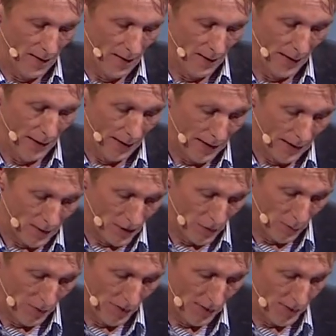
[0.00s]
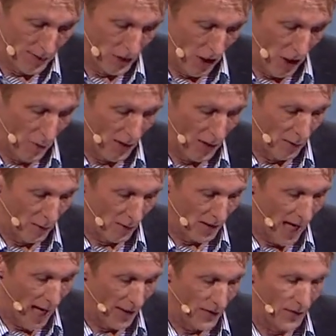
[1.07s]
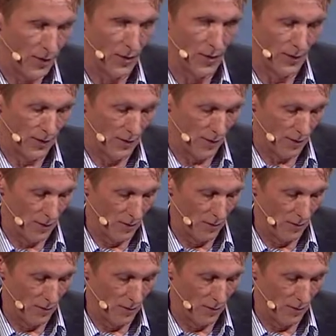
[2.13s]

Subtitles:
the leadership in East Germany was uncertain